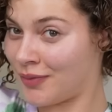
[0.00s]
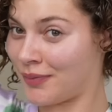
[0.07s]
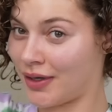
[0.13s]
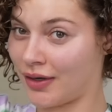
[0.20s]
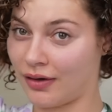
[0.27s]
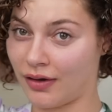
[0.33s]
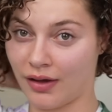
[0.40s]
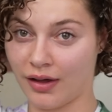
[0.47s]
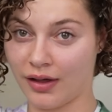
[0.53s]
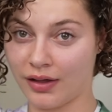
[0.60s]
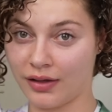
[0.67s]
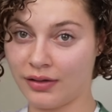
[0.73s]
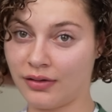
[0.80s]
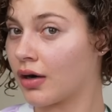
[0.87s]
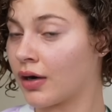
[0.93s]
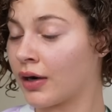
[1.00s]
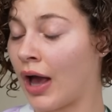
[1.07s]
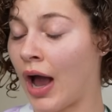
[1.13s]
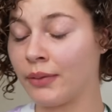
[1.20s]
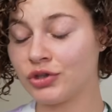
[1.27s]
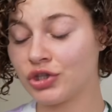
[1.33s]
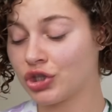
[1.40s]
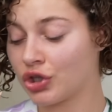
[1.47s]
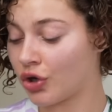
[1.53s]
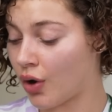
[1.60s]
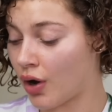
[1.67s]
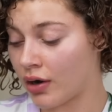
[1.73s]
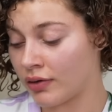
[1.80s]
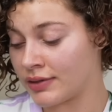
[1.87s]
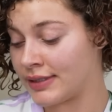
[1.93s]
Oh my God. Now, I'm just gonna go
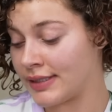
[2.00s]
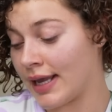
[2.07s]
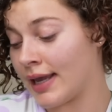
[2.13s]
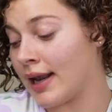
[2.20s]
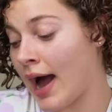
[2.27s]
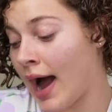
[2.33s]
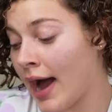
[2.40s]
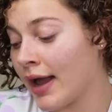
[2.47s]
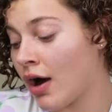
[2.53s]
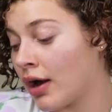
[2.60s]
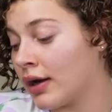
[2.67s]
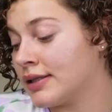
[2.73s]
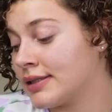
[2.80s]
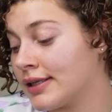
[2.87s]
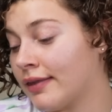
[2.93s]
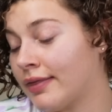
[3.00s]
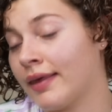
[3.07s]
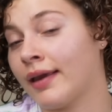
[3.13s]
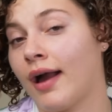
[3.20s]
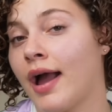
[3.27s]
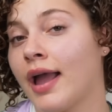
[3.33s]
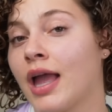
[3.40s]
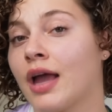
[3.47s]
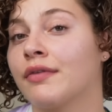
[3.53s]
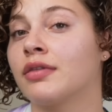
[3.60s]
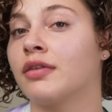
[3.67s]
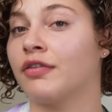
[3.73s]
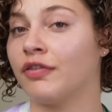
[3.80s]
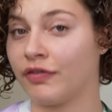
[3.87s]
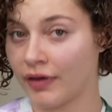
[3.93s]
out and say it. I honestly think I have
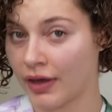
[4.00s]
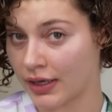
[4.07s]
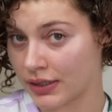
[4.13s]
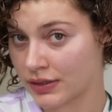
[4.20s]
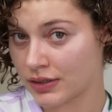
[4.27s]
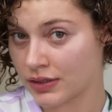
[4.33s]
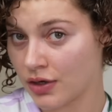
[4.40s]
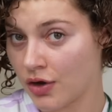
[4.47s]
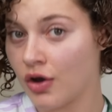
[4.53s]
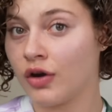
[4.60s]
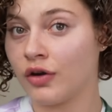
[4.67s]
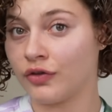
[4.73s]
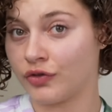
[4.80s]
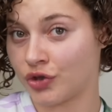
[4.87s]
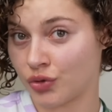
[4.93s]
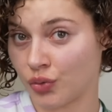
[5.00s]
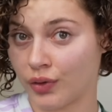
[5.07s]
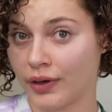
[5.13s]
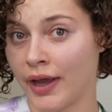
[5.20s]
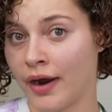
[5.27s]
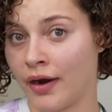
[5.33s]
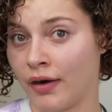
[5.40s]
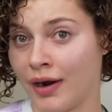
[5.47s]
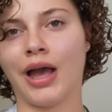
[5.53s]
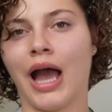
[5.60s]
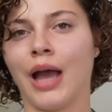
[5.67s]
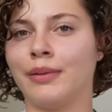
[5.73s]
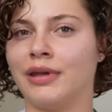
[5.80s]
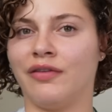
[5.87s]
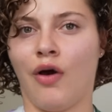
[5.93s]
the face for short hair.
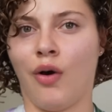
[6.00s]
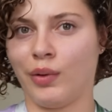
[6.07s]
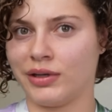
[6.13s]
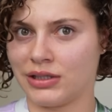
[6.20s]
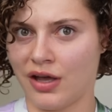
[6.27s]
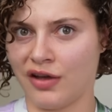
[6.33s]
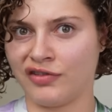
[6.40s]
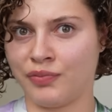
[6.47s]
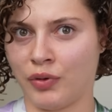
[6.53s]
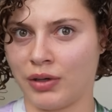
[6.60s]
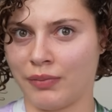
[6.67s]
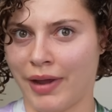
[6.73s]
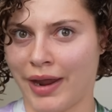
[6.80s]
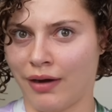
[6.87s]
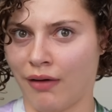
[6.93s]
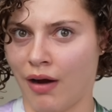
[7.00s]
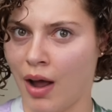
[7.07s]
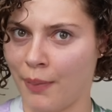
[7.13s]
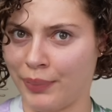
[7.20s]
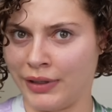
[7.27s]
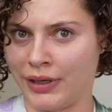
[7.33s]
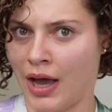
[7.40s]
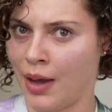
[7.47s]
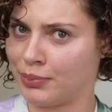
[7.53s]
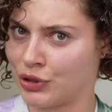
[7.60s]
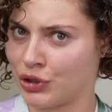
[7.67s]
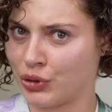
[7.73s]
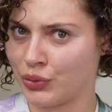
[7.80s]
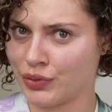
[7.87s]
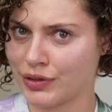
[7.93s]
I mean, I've always loved putting my hair up in
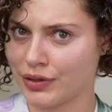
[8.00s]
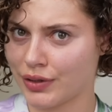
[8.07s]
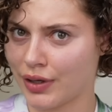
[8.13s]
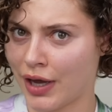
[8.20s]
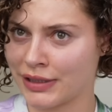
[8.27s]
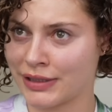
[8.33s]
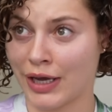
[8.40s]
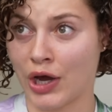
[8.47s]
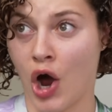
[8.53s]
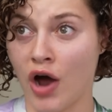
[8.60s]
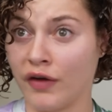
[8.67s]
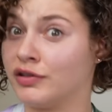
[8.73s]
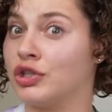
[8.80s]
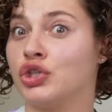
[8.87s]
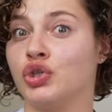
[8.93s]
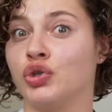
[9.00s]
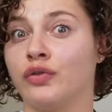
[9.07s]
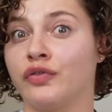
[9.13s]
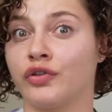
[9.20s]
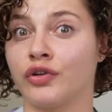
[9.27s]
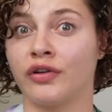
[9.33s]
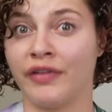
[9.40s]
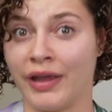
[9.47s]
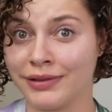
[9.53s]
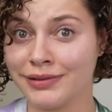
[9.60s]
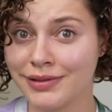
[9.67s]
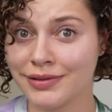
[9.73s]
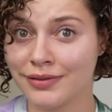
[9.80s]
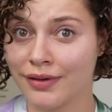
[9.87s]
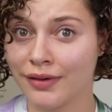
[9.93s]
updos, as I often do for
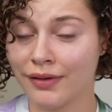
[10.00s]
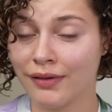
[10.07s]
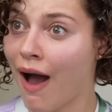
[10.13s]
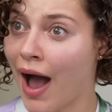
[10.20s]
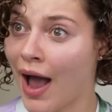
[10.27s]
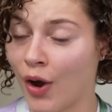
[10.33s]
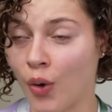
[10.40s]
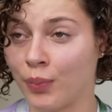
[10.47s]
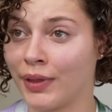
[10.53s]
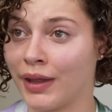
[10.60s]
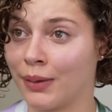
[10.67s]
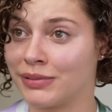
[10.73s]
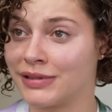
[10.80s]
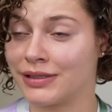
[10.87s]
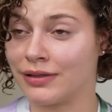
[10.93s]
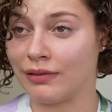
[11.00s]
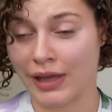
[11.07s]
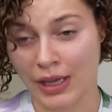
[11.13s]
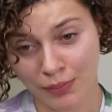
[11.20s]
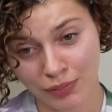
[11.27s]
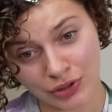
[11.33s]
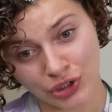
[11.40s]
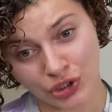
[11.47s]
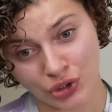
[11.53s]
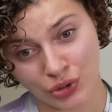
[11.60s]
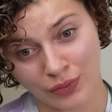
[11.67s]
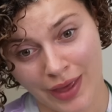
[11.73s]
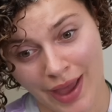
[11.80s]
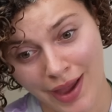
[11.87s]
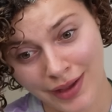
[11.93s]
events. I hope that I'm still able to
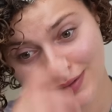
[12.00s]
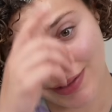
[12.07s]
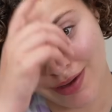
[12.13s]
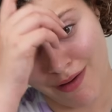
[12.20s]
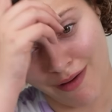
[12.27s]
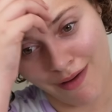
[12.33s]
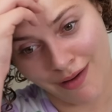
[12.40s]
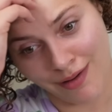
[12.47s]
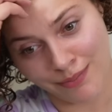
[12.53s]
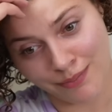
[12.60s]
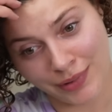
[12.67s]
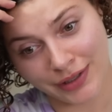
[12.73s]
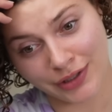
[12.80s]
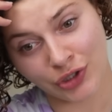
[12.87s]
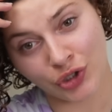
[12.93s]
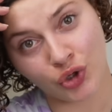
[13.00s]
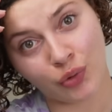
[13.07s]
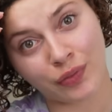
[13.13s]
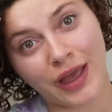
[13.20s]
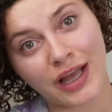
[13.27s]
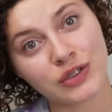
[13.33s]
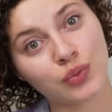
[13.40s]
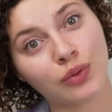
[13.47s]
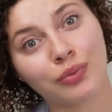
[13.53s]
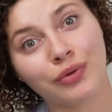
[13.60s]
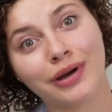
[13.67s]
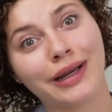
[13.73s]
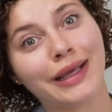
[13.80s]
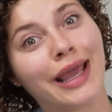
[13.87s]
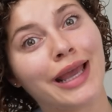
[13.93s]
do that. Um, but you know, that's where we're
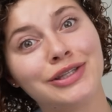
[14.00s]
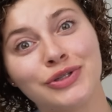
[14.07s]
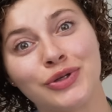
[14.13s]
gonna get